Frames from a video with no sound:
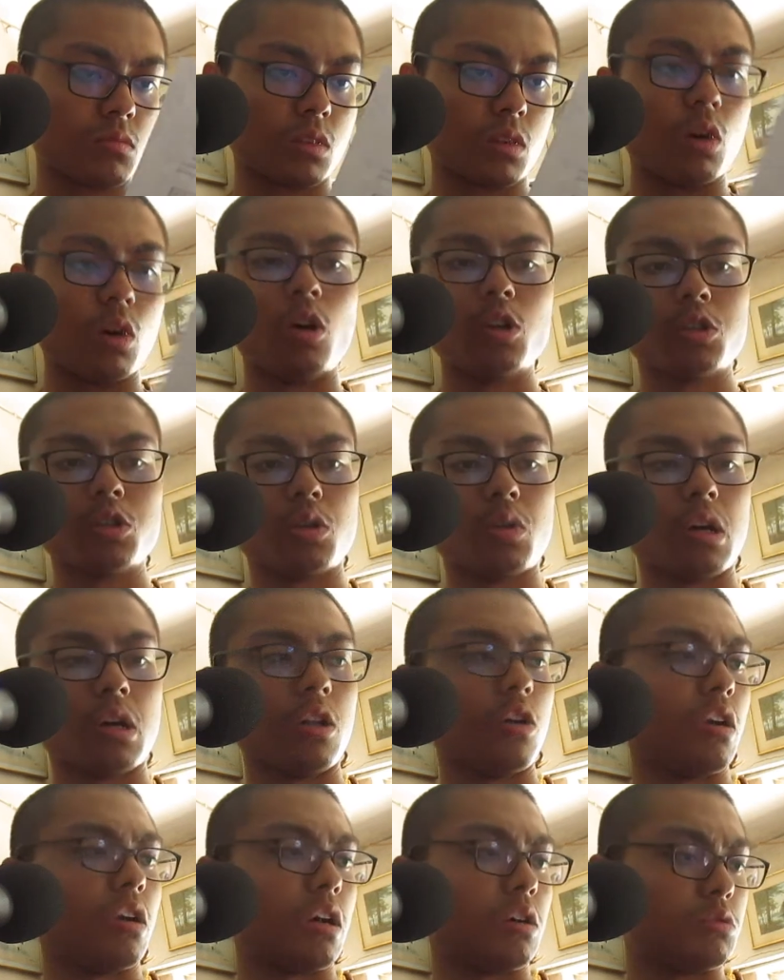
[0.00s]
Also, I
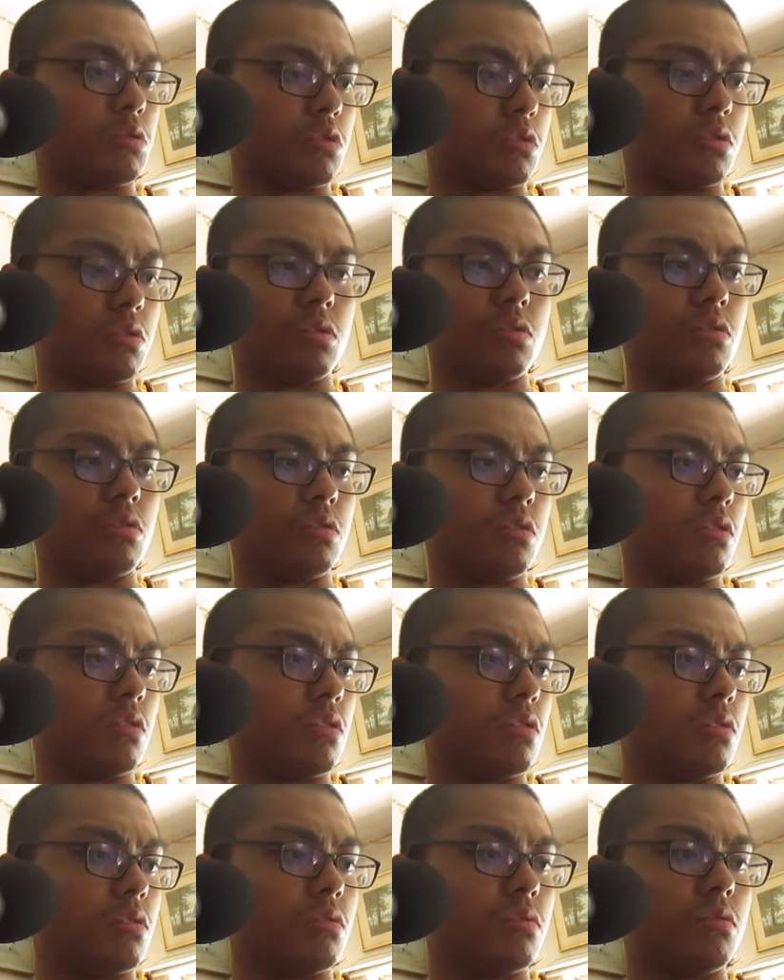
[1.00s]
learned how
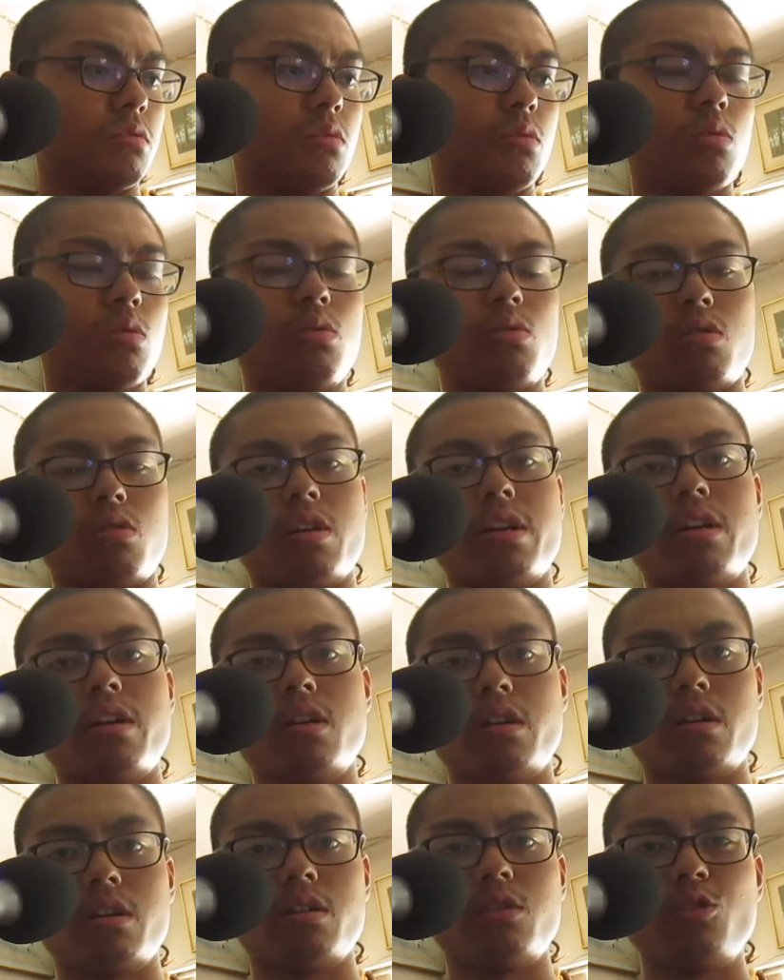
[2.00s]
to, create
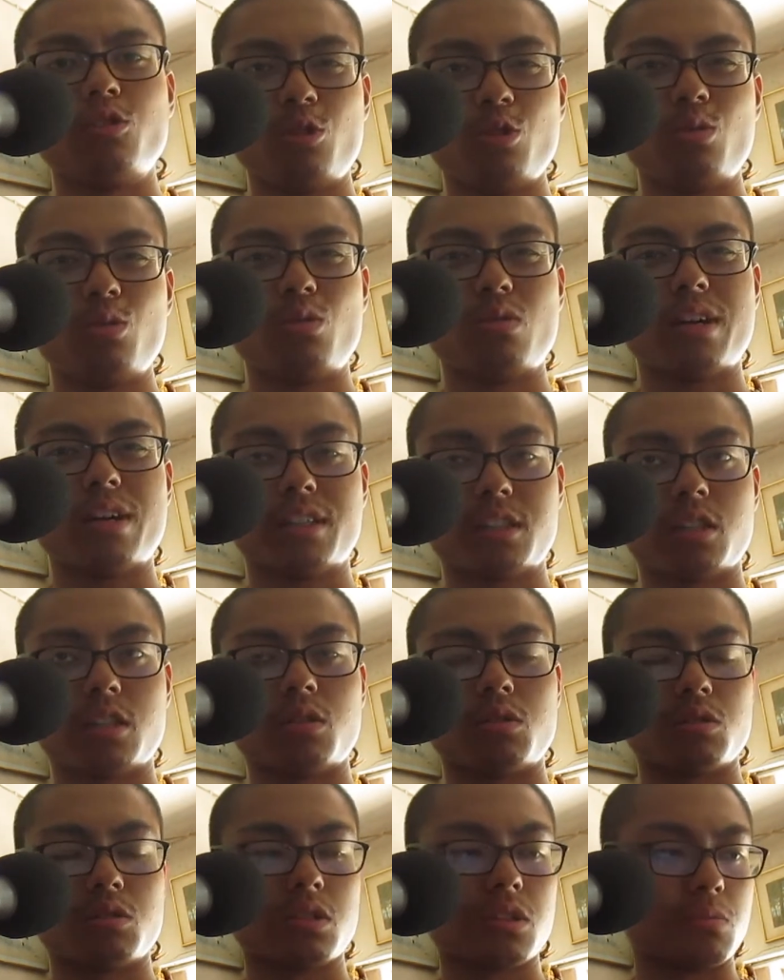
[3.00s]
a new
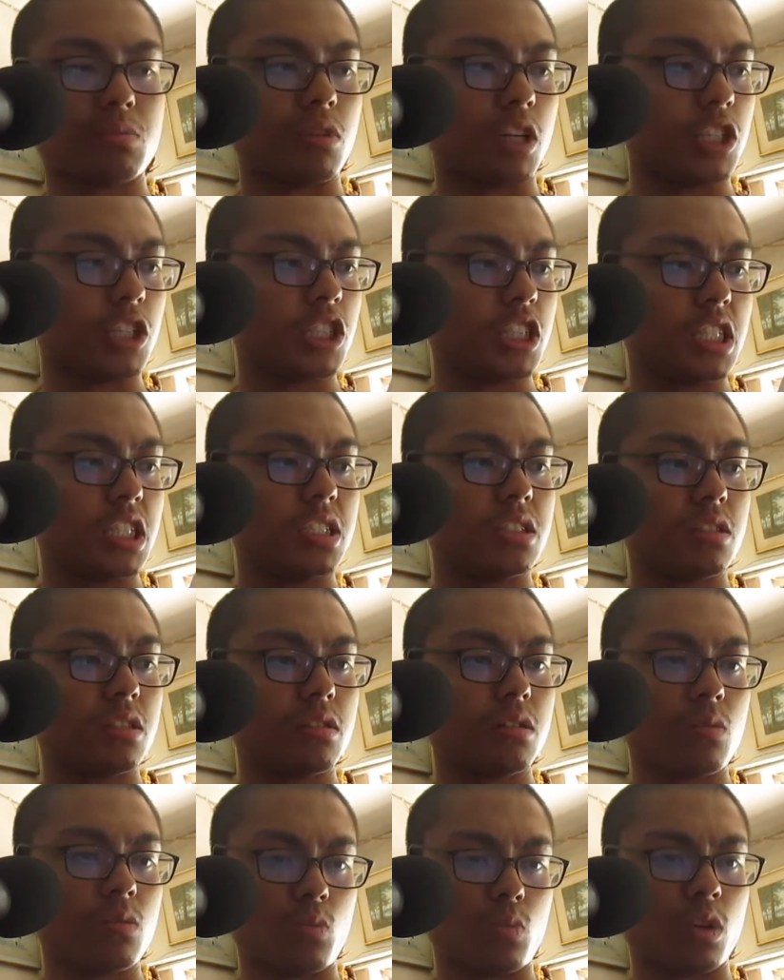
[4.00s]
Excel spreadsheet
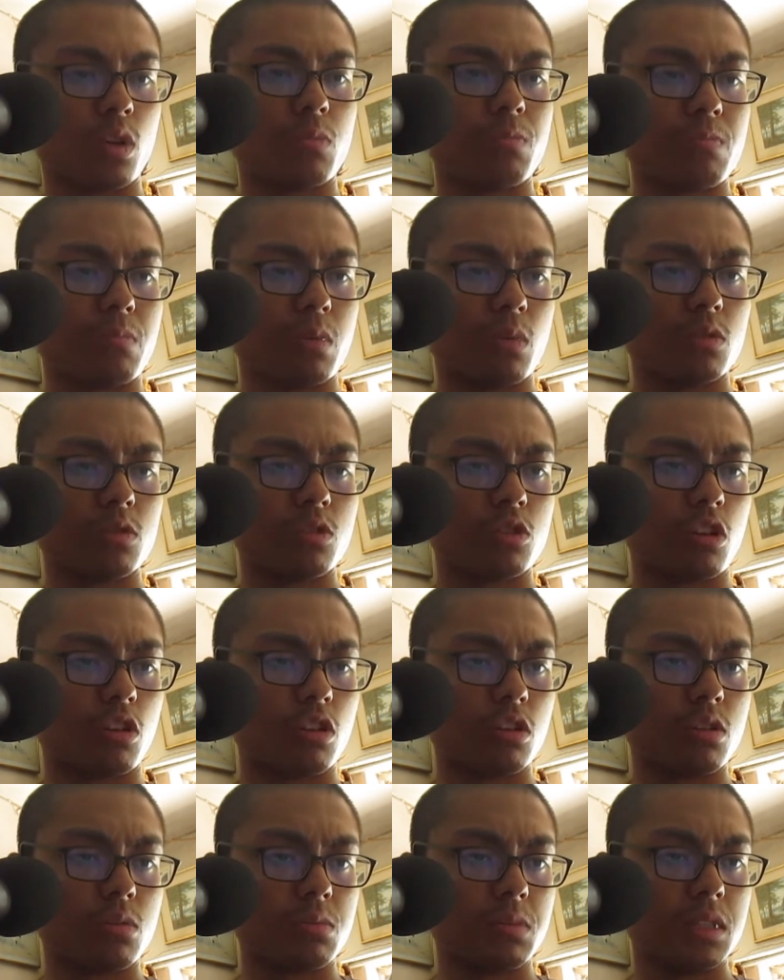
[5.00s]
workbook
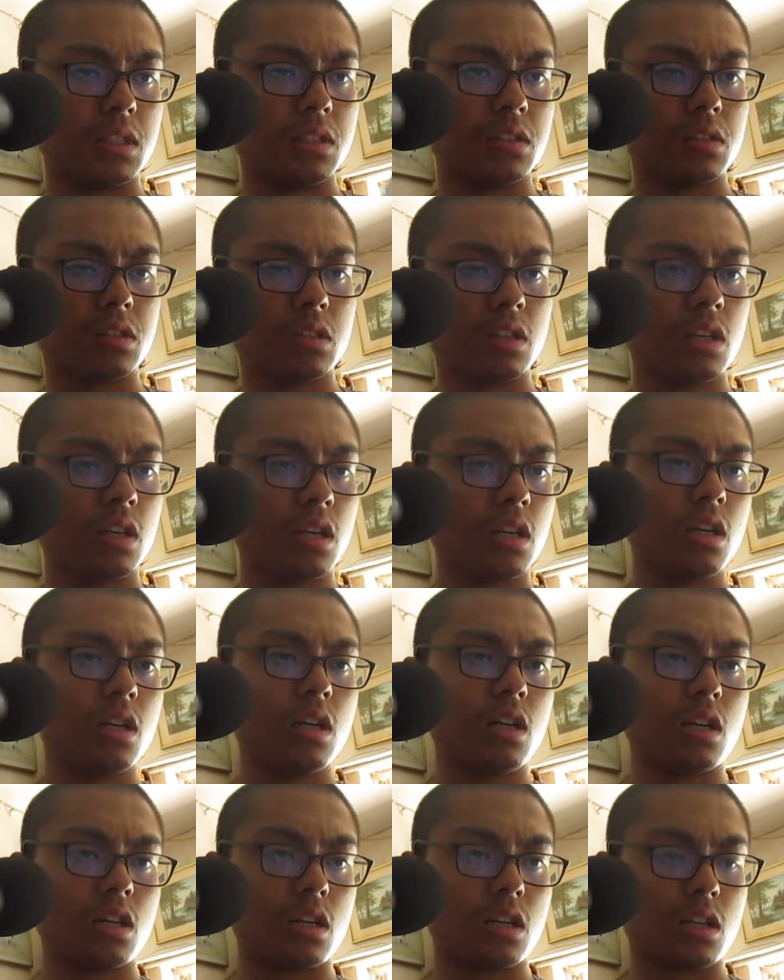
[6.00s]
document,
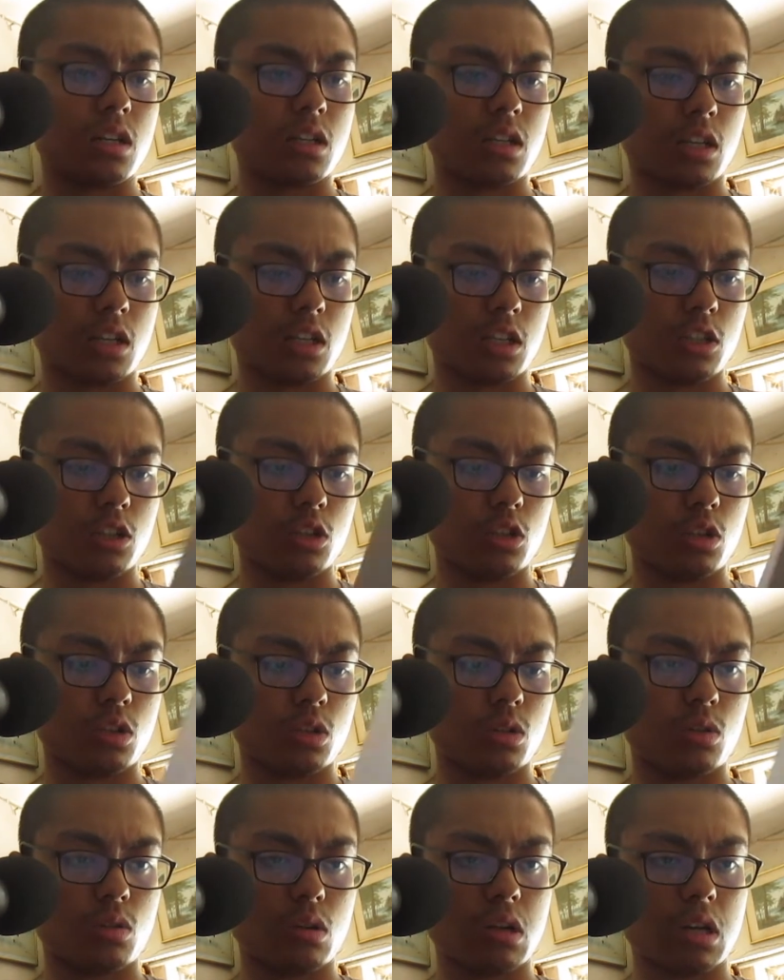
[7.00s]
and I
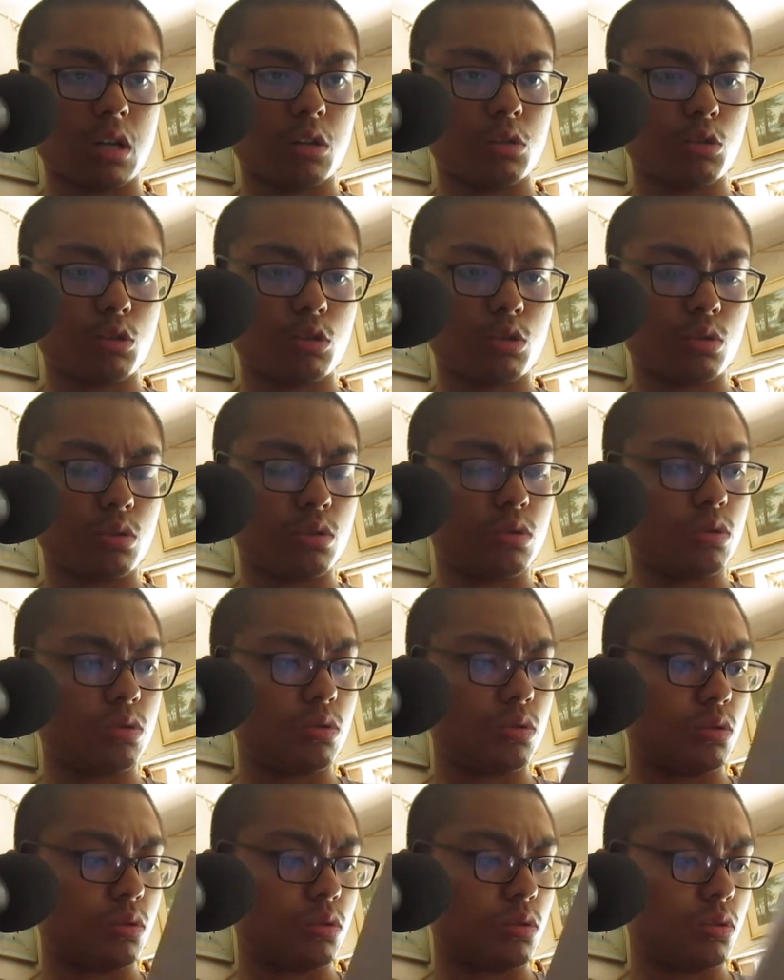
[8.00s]
know how
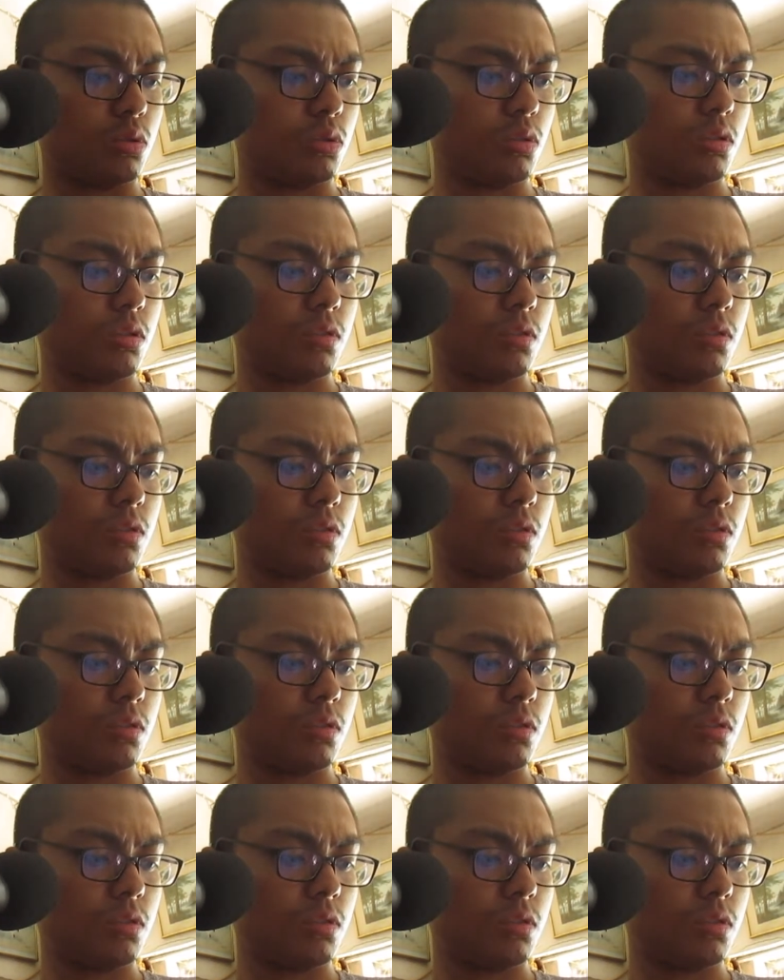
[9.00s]
to